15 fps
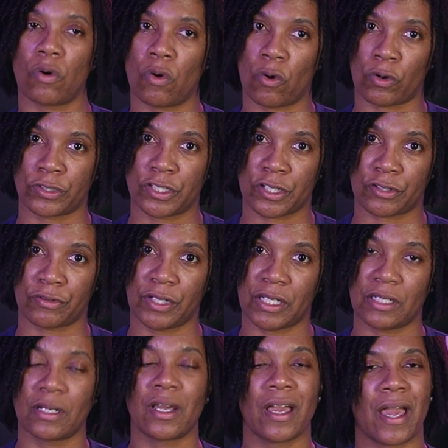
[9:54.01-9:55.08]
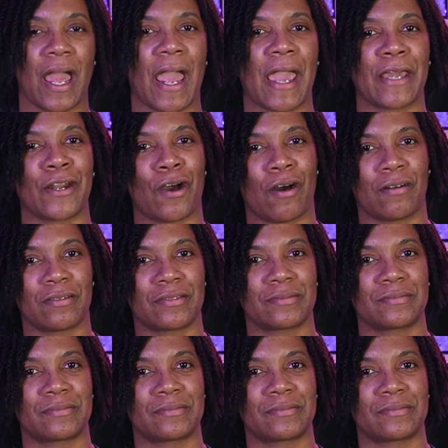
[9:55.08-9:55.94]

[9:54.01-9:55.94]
or to green and off.